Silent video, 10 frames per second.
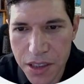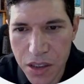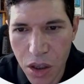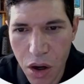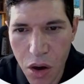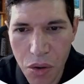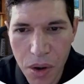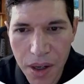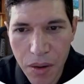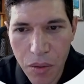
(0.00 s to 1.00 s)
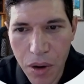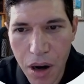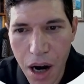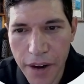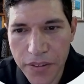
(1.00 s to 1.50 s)
So we're
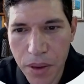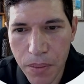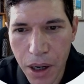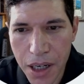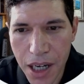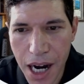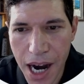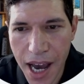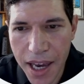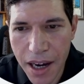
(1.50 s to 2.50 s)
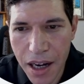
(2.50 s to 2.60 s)
off the market high